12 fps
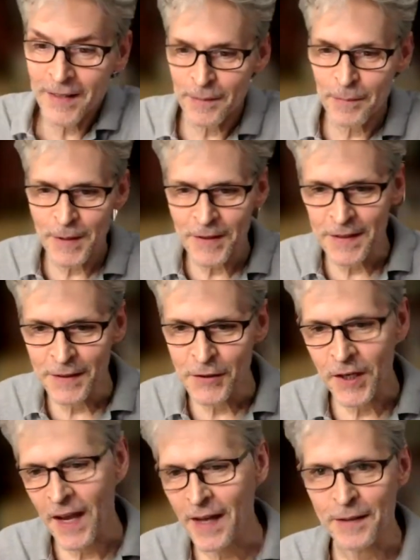me see the
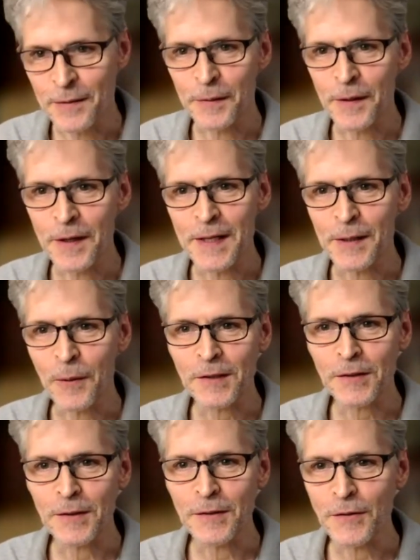chat. Are there any
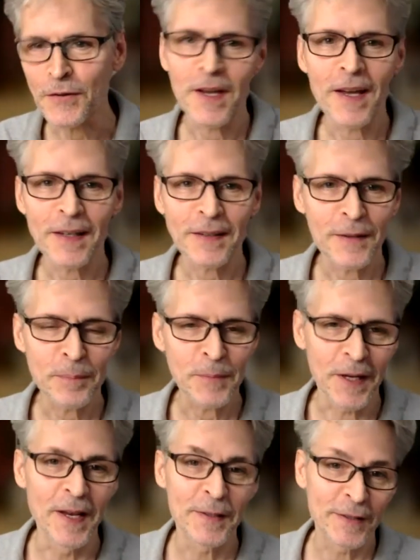questions stacked up?
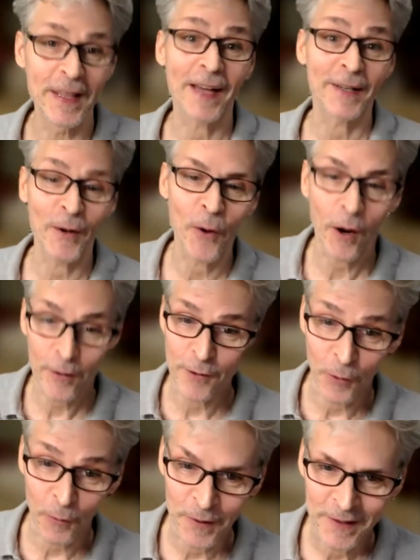Did that go? Are
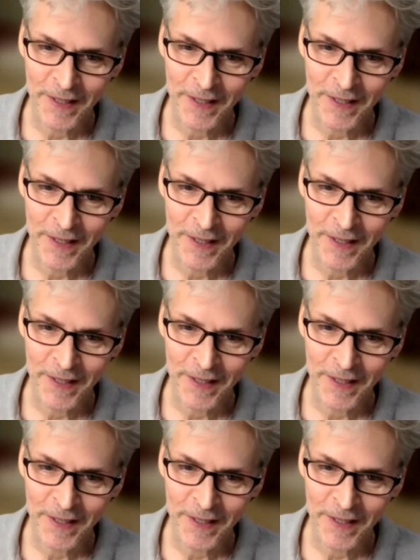you